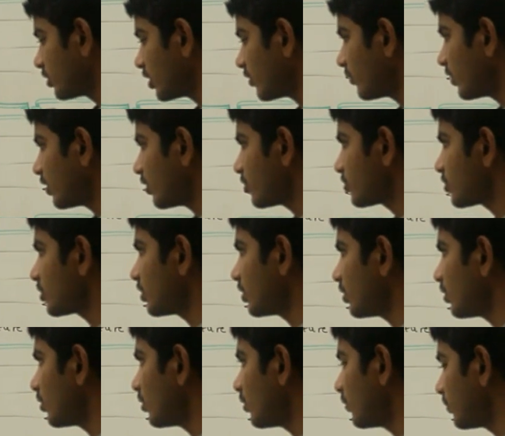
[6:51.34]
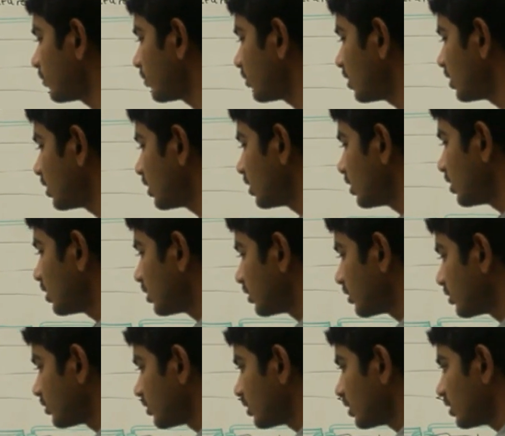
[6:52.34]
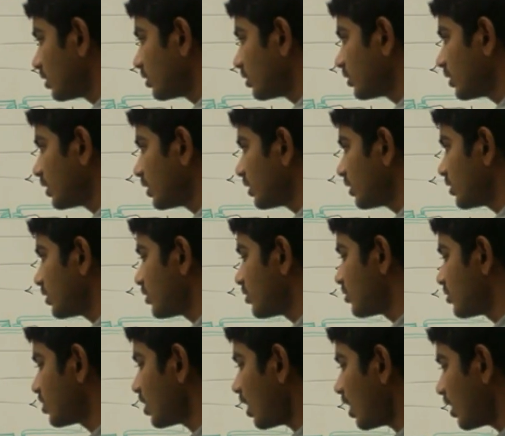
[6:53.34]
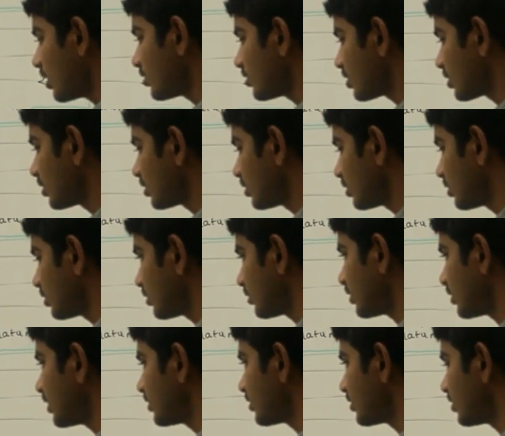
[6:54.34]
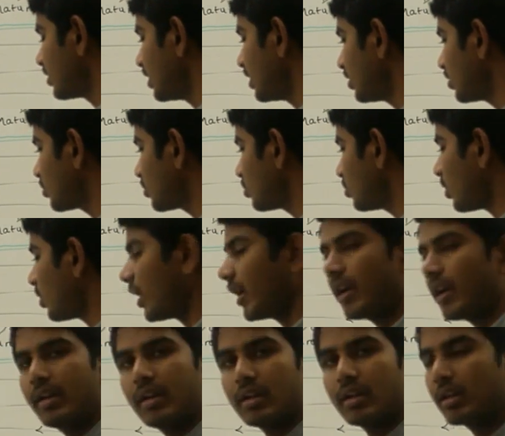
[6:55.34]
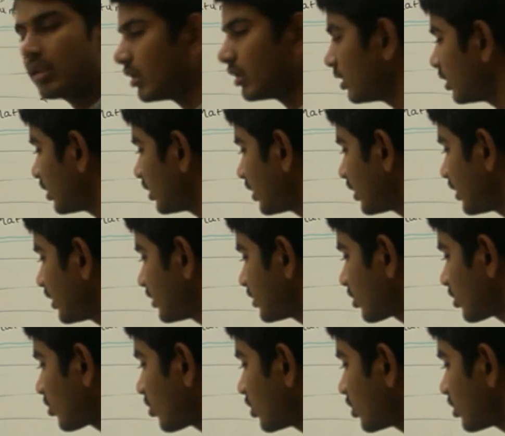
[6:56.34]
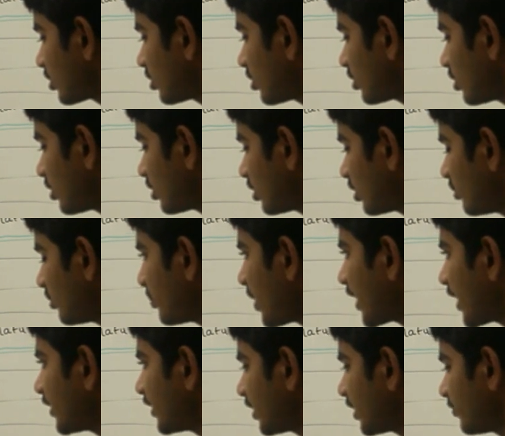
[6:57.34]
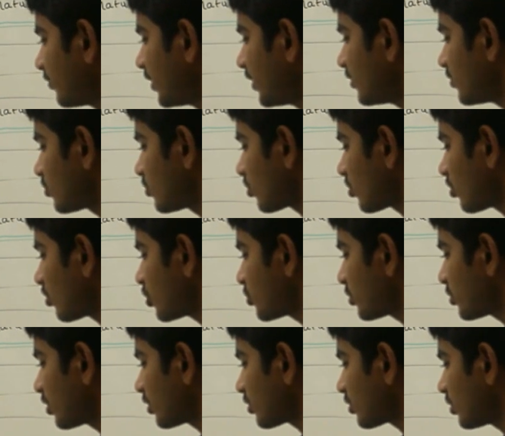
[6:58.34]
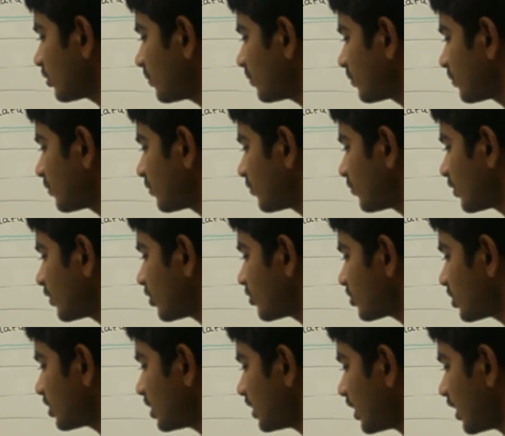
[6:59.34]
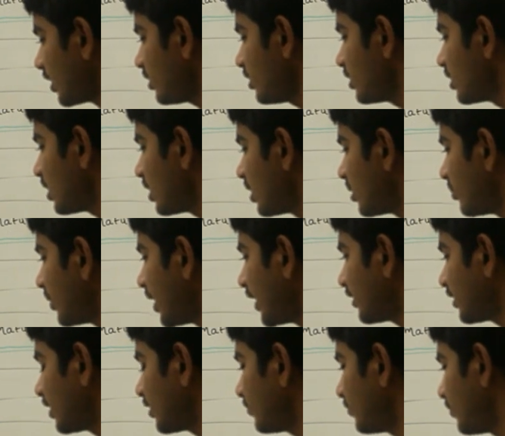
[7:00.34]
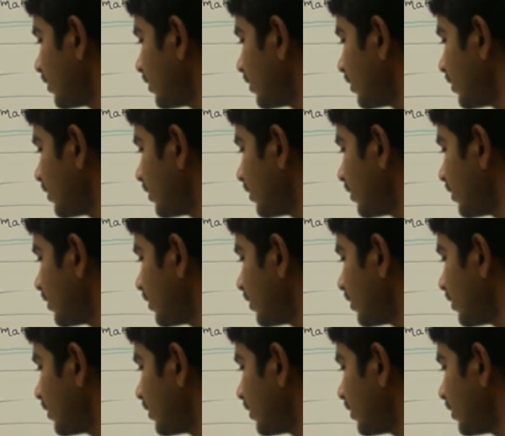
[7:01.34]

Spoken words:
the velocity of the charge, that is a dq, and it is across magnetic field. So cross product of velocity and magnetic